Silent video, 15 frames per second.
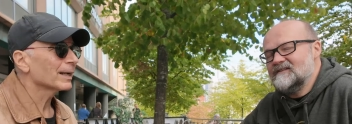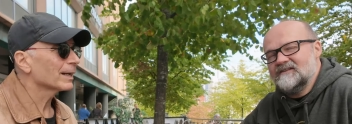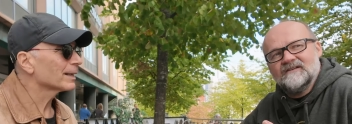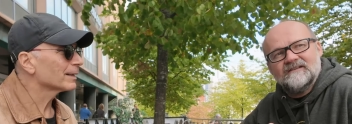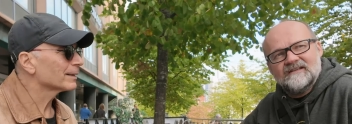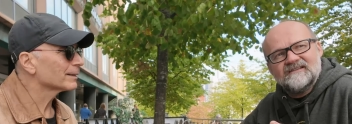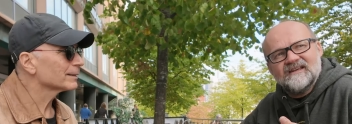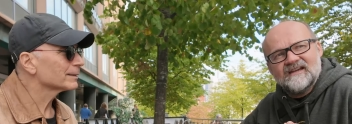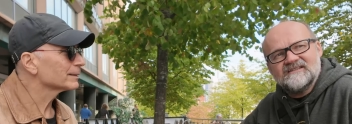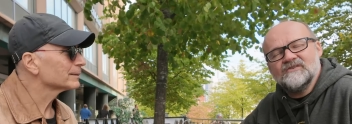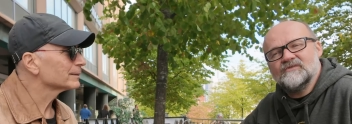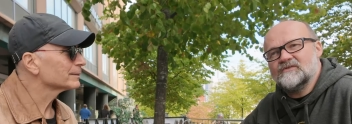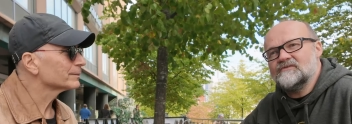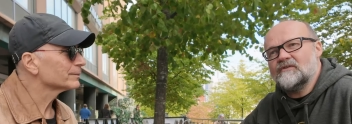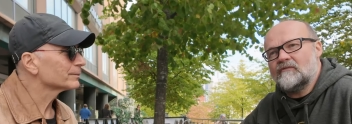Speaker 1: It, it
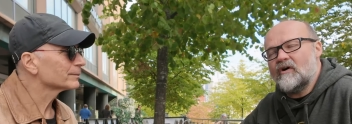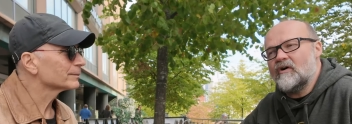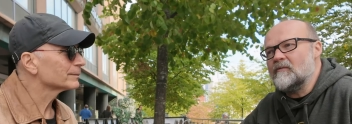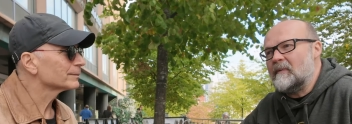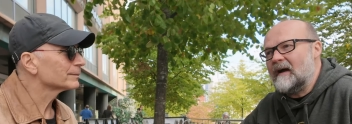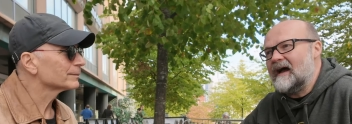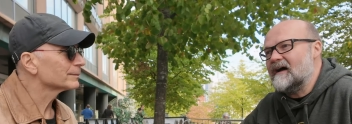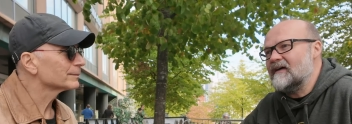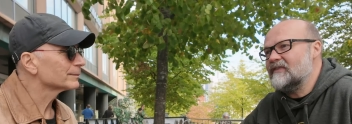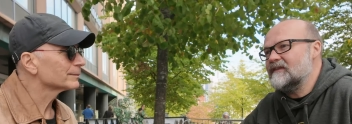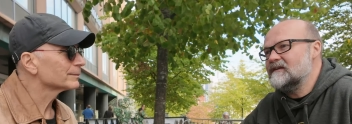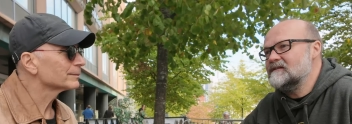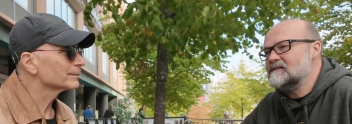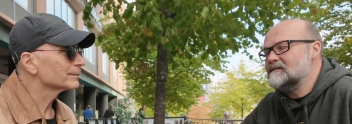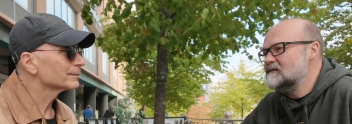takes you to the wrong
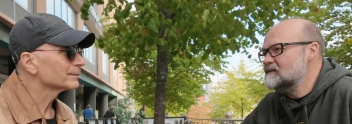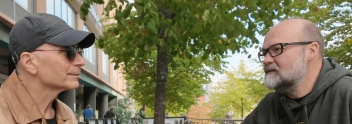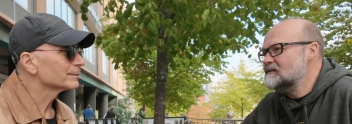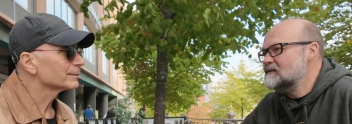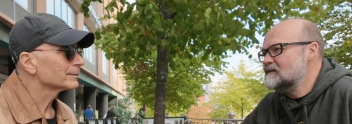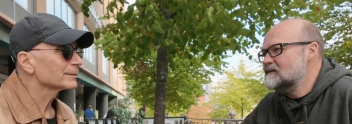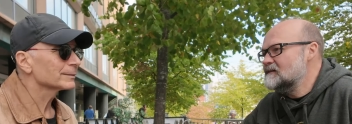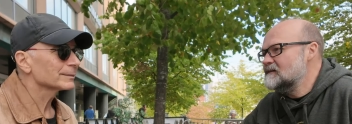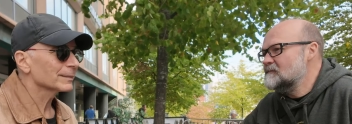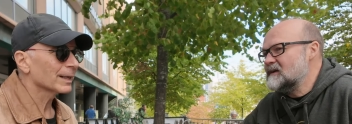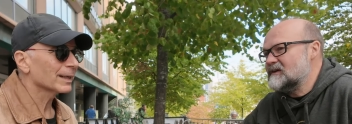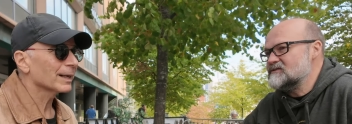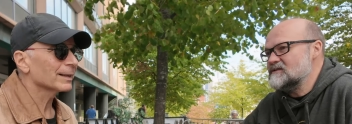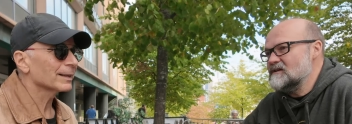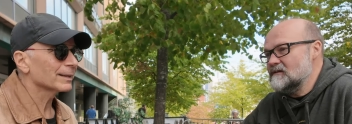path
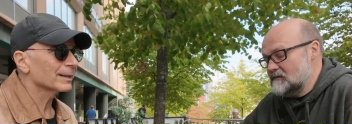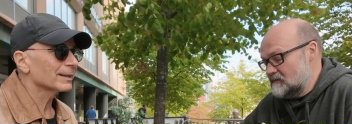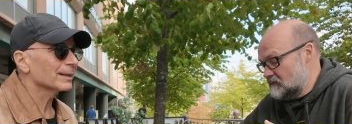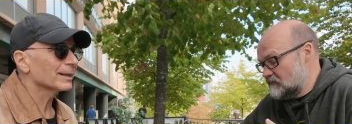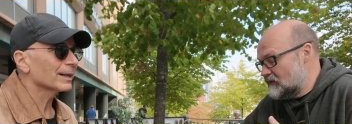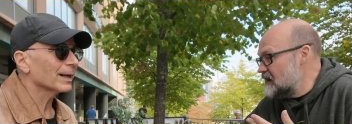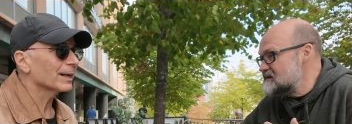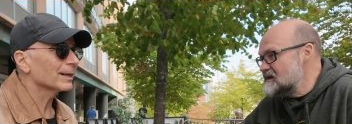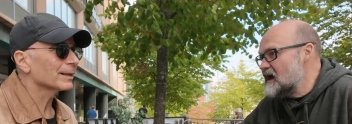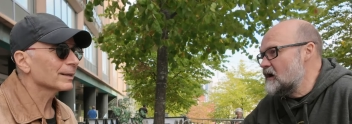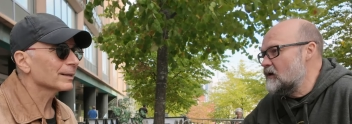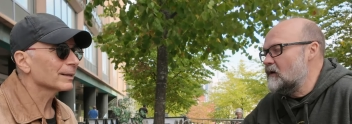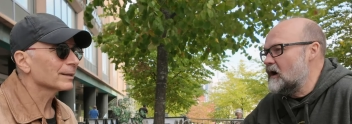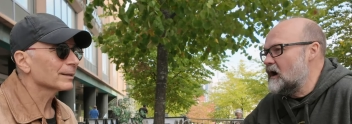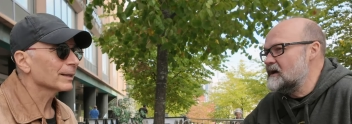because right
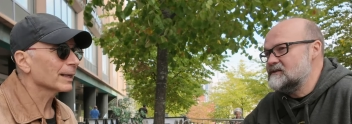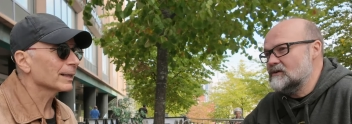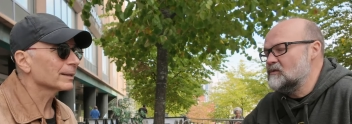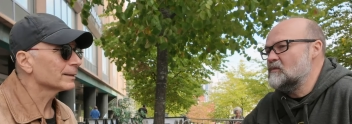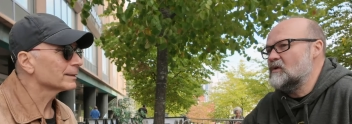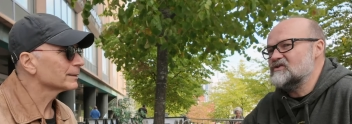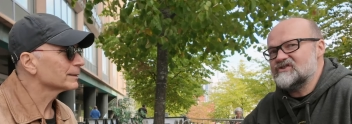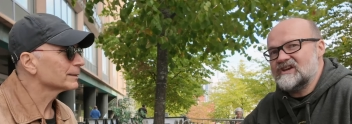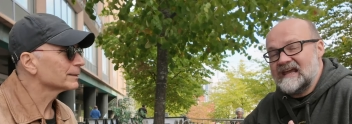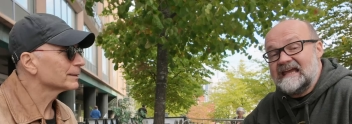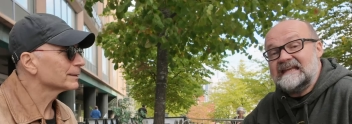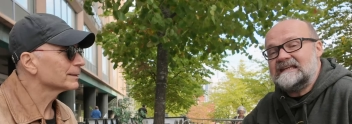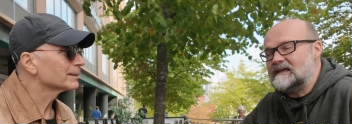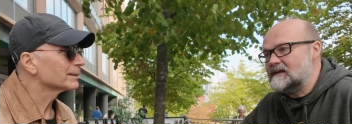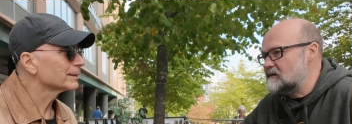now I don't watch
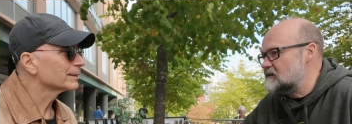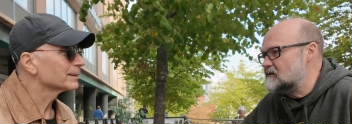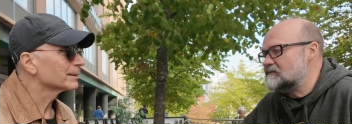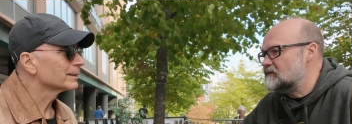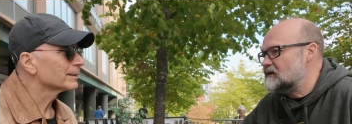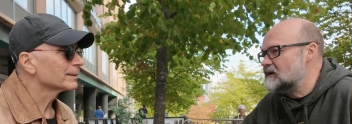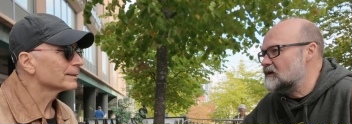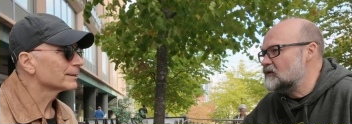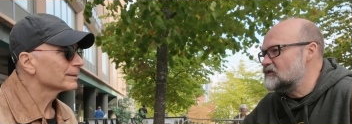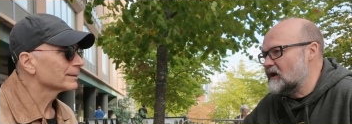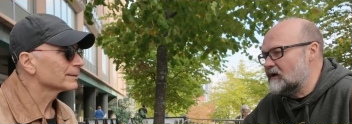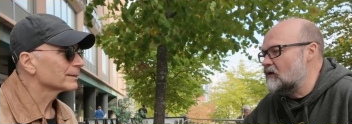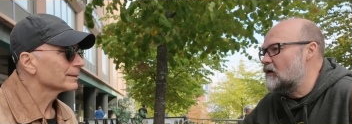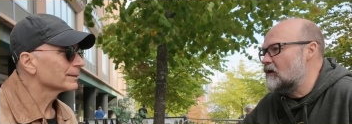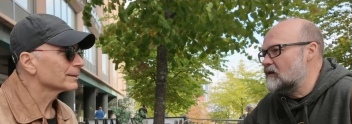any gear
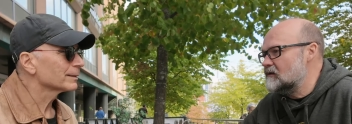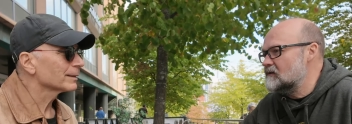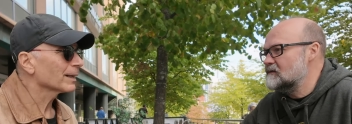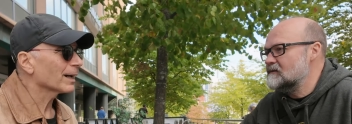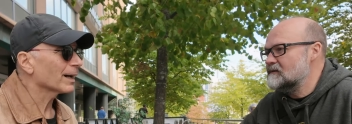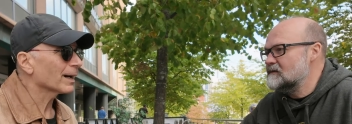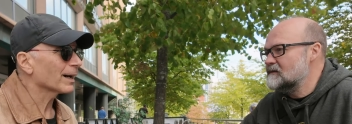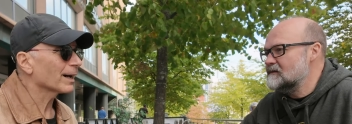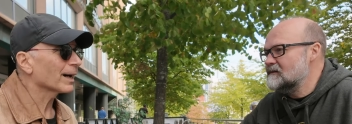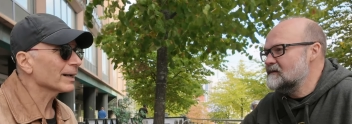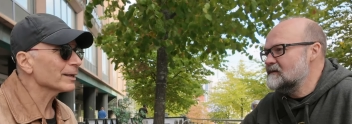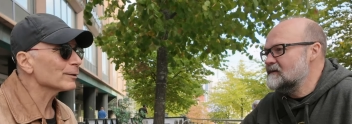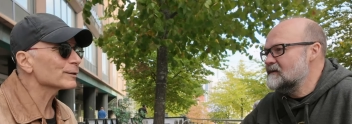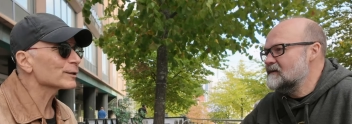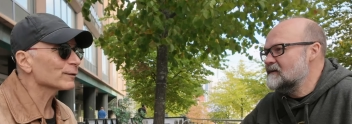videos at all.
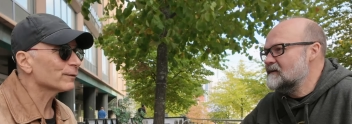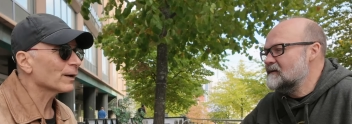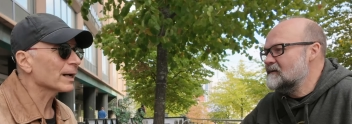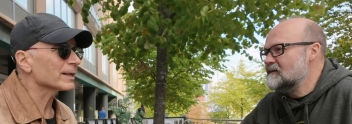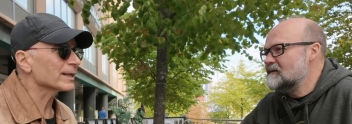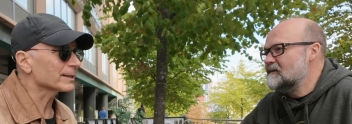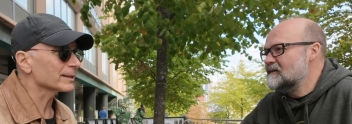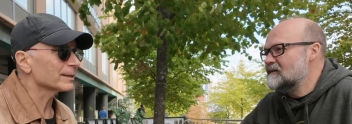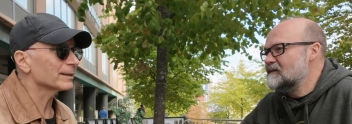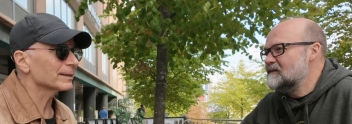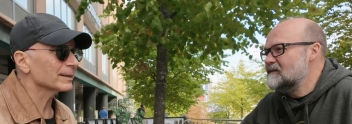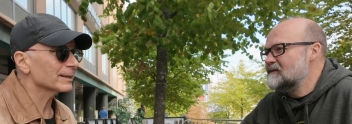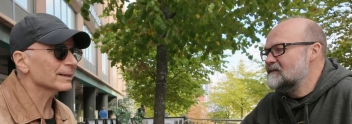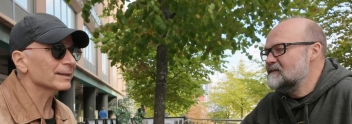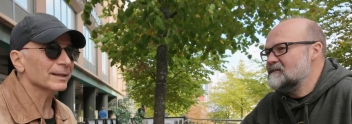I also find it
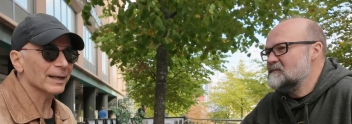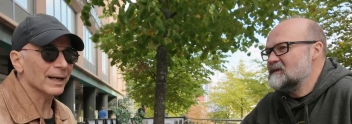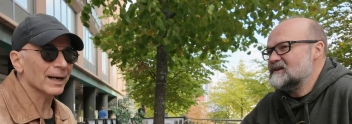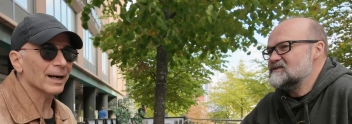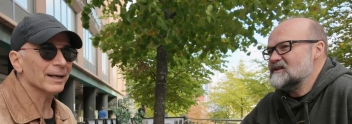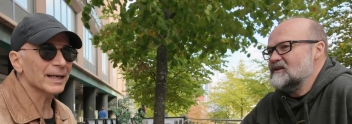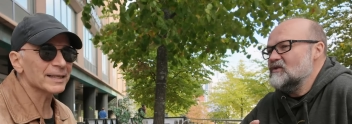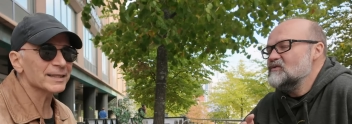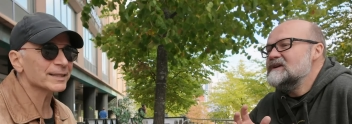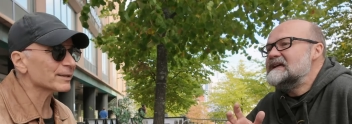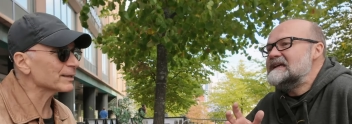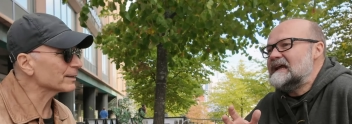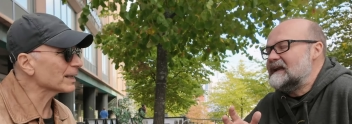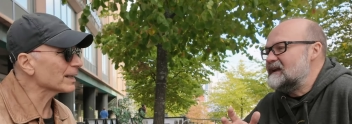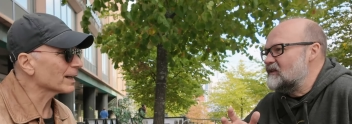because I don't
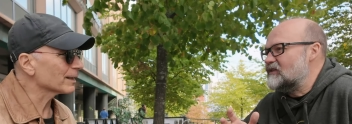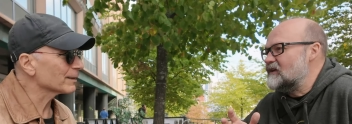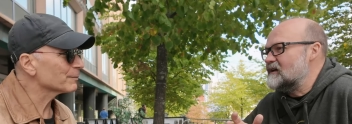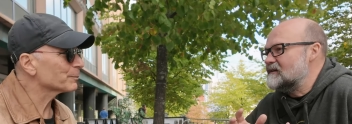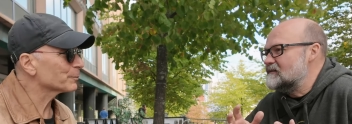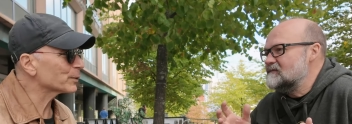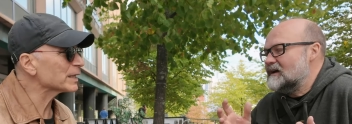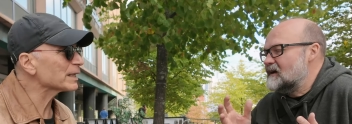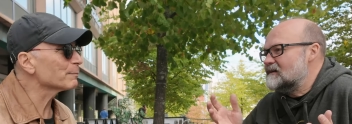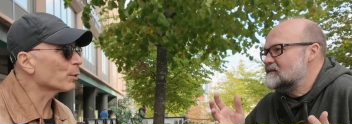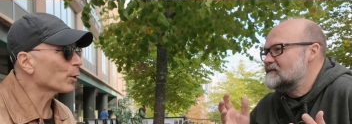need anything. Yeah, pretty yeah.